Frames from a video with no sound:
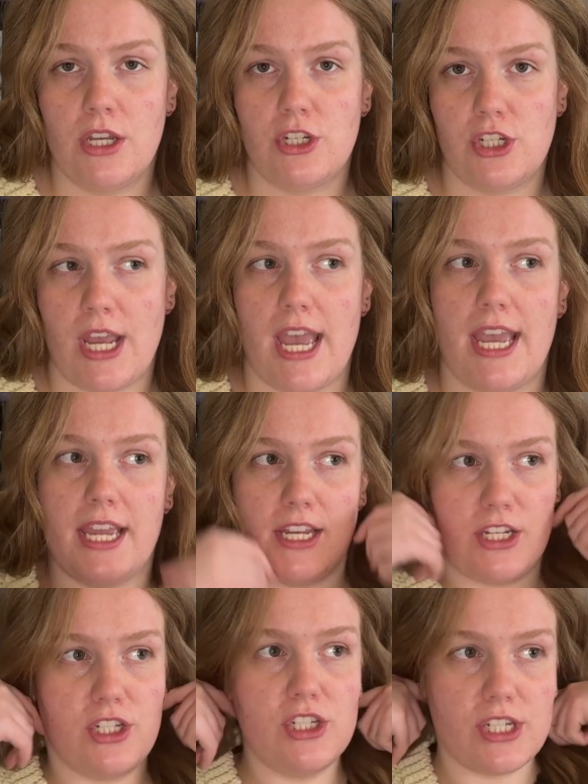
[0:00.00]

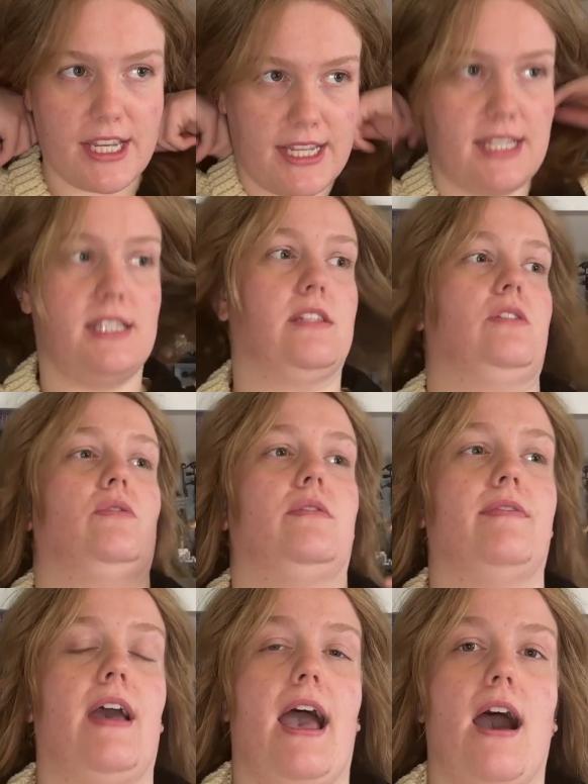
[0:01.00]
change is sort of
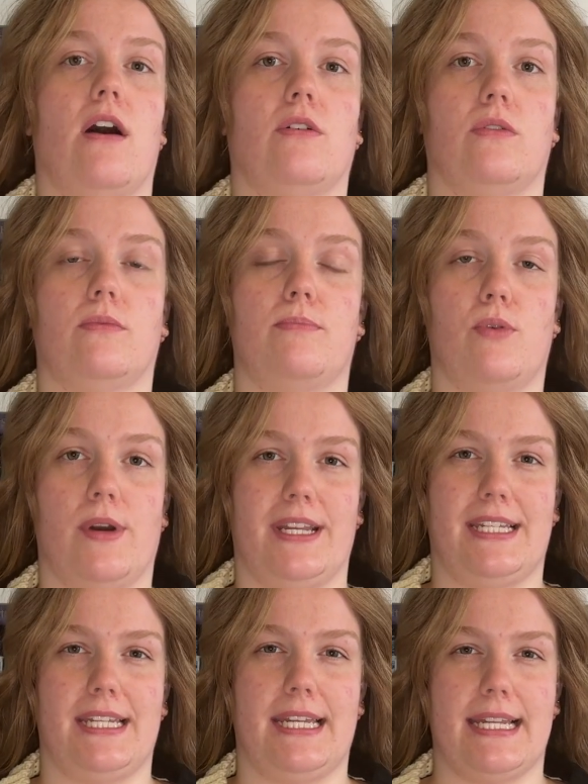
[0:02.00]
how pointy